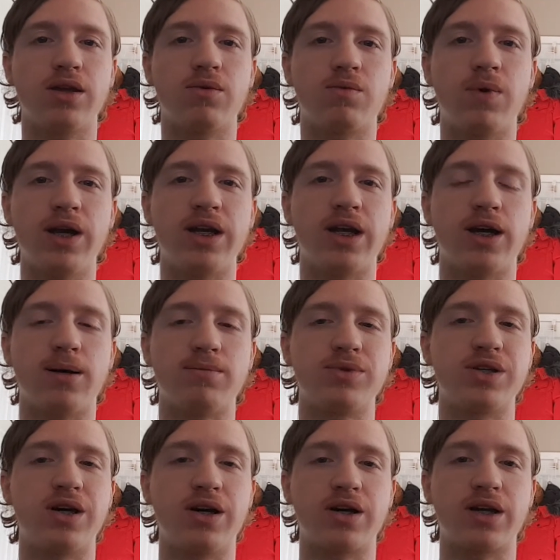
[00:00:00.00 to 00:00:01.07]
right now I'm
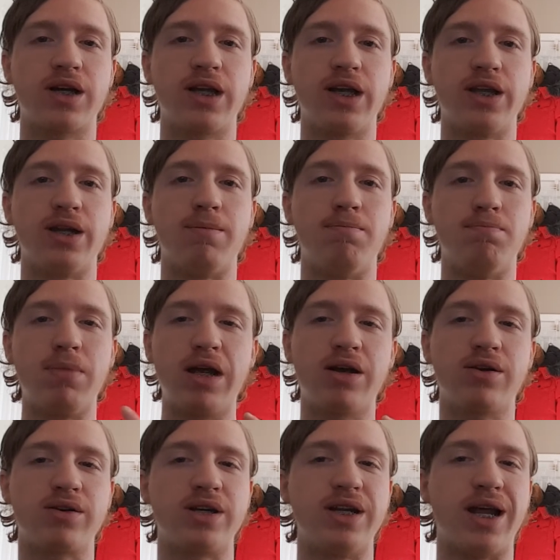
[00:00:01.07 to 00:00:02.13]
talking in
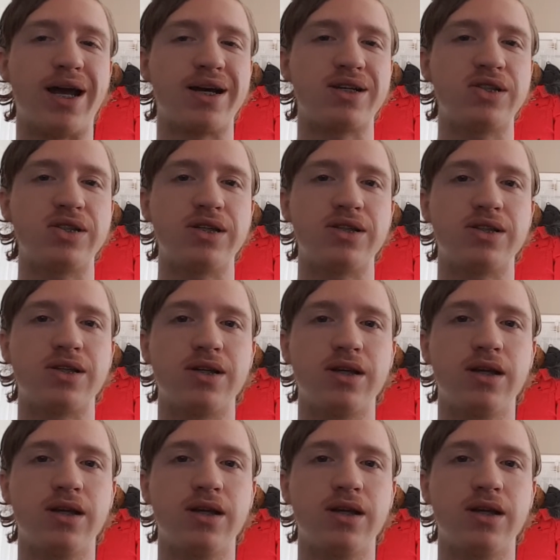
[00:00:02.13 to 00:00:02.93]
American accent,